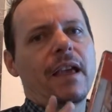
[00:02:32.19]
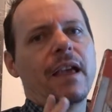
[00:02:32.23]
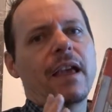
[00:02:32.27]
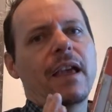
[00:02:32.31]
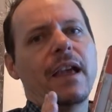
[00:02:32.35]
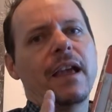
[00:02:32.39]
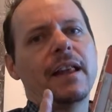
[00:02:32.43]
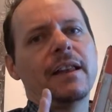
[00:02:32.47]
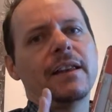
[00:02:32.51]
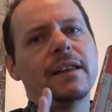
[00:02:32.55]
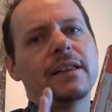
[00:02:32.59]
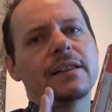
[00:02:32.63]

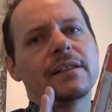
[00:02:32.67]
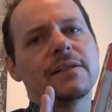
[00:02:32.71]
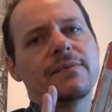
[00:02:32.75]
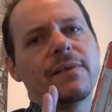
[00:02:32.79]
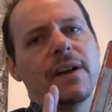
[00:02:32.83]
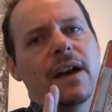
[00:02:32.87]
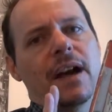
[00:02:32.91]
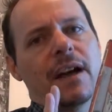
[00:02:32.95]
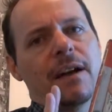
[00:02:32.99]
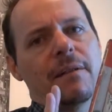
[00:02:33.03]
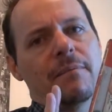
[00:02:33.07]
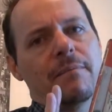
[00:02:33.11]
And it's
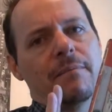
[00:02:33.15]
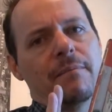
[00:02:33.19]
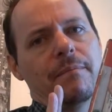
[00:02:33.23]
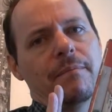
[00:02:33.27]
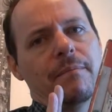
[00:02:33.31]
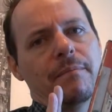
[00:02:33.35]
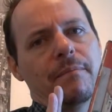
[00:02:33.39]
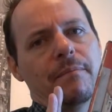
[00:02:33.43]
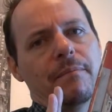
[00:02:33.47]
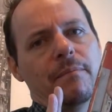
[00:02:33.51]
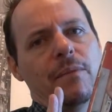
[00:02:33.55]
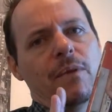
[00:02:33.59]

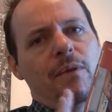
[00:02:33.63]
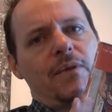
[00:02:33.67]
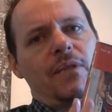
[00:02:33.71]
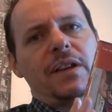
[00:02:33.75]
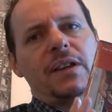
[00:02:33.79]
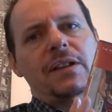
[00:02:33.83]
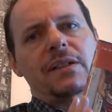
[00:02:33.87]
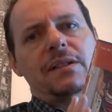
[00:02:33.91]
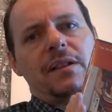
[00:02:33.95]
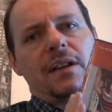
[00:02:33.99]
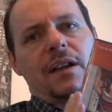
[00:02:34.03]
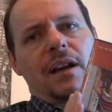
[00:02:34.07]

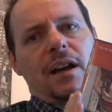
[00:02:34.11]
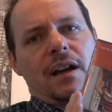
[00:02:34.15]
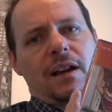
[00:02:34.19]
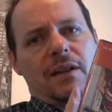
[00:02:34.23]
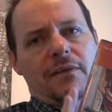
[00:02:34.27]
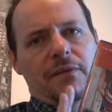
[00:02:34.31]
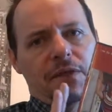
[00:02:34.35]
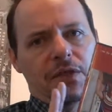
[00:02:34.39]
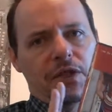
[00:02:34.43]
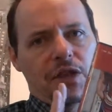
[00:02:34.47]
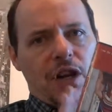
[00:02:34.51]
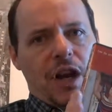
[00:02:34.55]
movies out
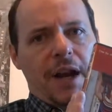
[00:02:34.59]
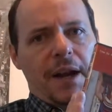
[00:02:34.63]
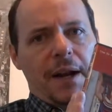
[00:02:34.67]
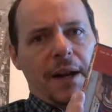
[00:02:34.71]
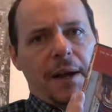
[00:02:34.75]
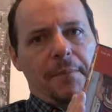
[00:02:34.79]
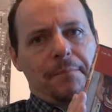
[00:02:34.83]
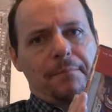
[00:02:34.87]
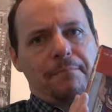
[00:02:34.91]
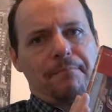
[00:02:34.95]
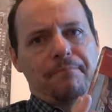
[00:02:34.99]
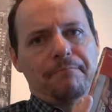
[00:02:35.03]
of
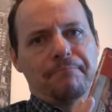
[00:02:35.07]
China.